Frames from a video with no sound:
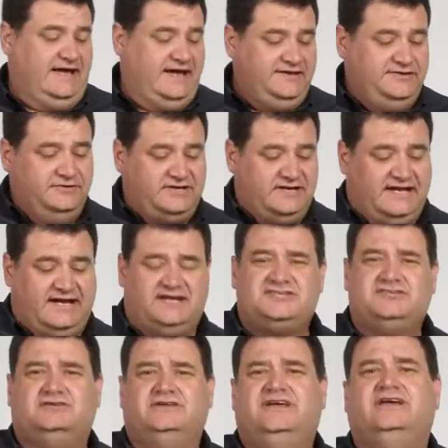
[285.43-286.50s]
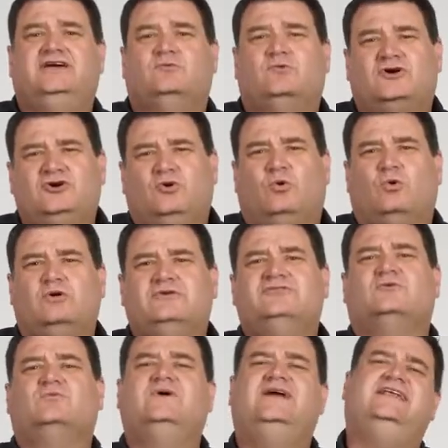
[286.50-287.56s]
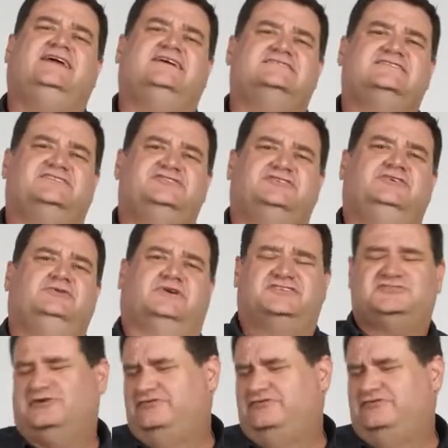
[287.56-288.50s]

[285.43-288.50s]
and you can actually record the readings that you're doing.